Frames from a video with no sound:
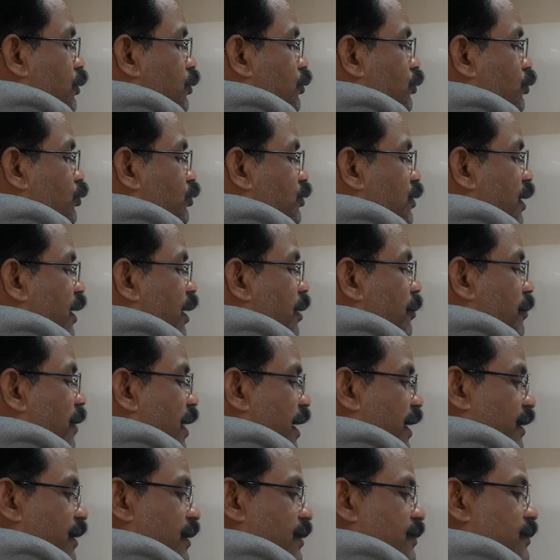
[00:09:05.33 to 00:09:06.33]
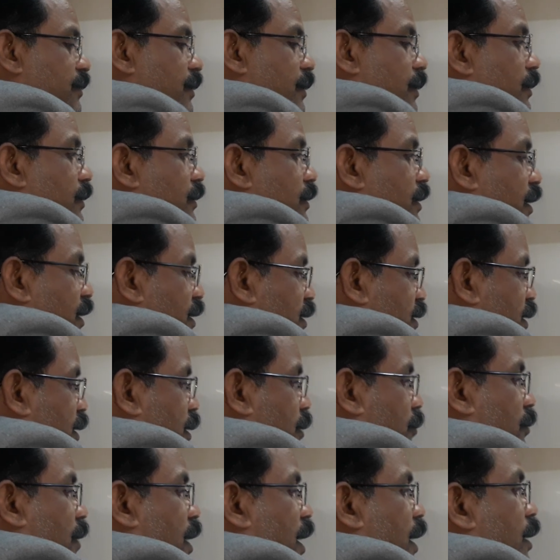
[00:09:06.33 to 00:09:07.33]
2, 3 minus 3
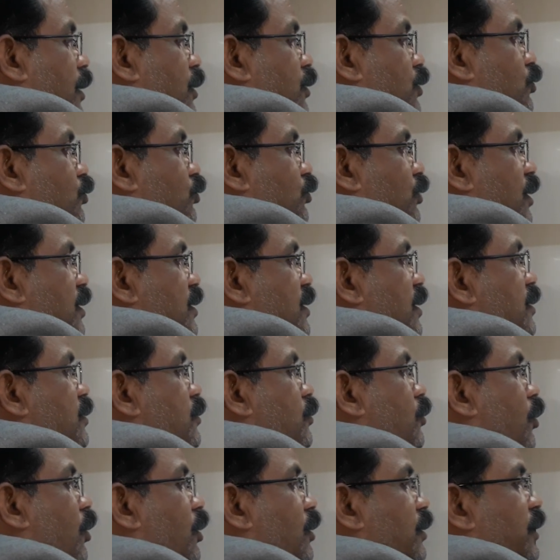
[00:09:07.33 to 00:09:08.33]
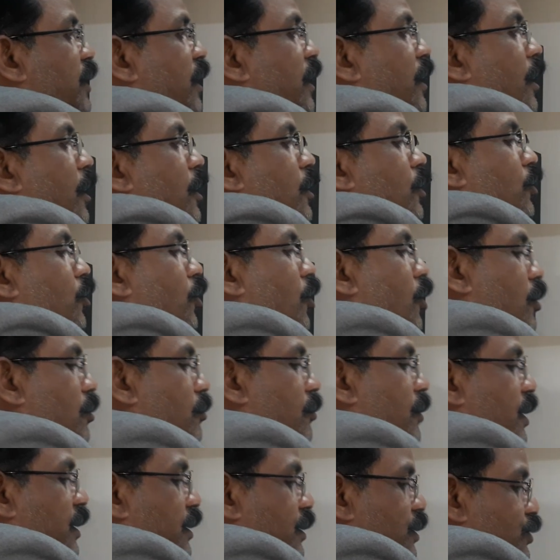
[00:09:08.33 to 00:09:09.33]
sigma. So this is called the
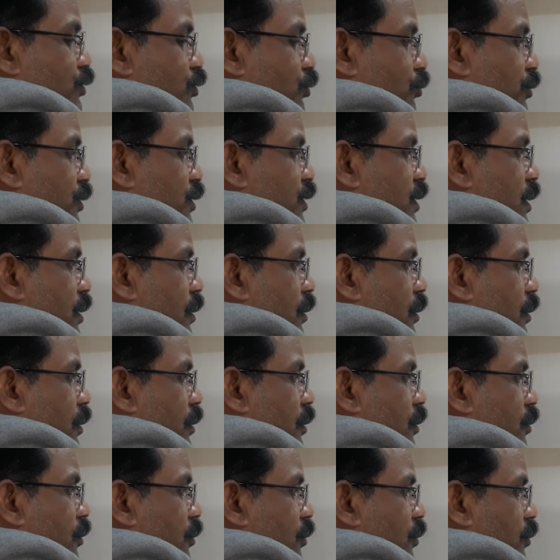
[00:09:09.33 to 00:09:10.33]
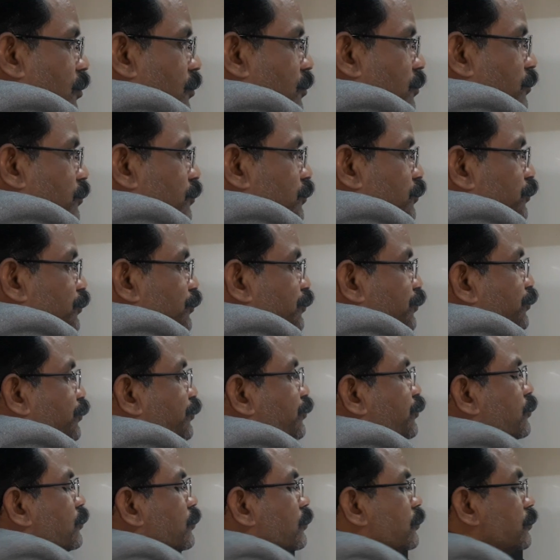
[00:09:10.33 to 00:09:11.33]
normal distribution curve.
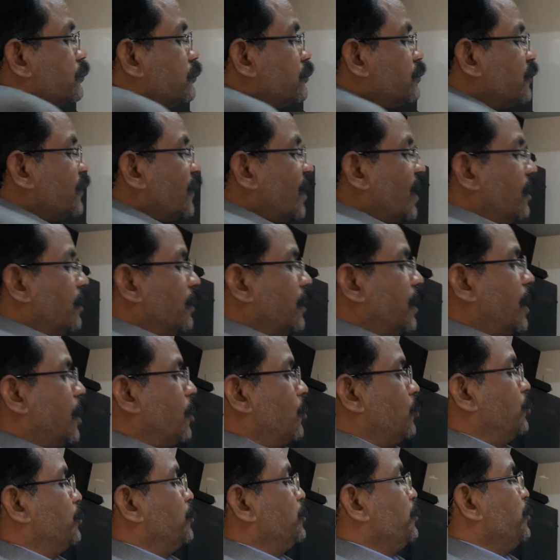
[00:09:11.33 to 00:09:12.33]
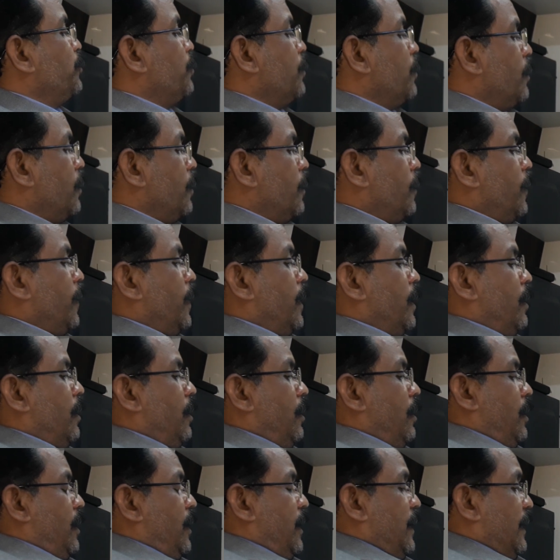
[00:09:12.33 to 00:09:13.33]
Now,
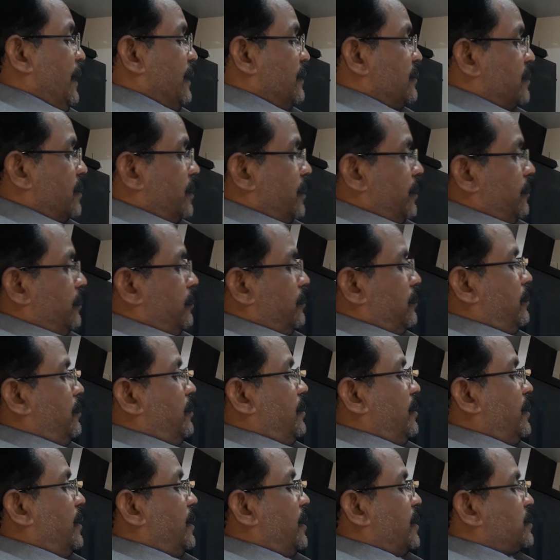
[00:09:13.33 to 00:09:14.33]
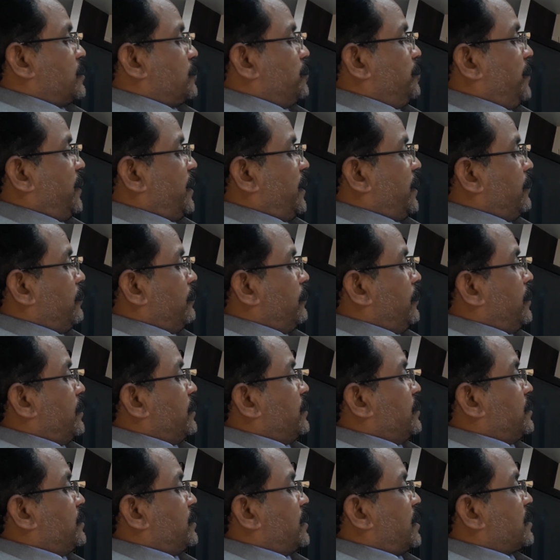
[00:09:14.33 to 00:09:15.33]
as I explained
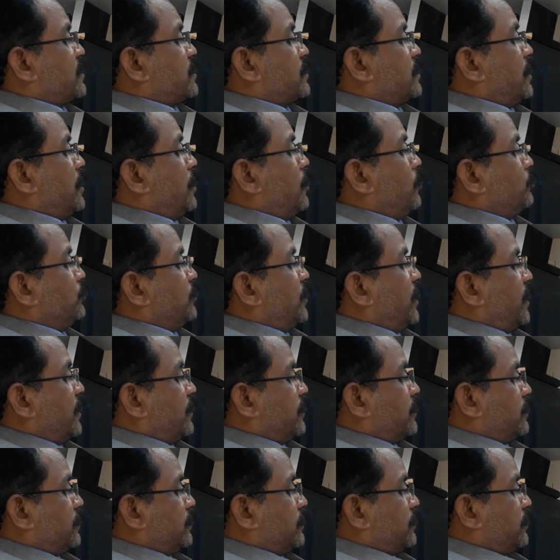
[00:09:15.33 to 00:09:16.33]
just now that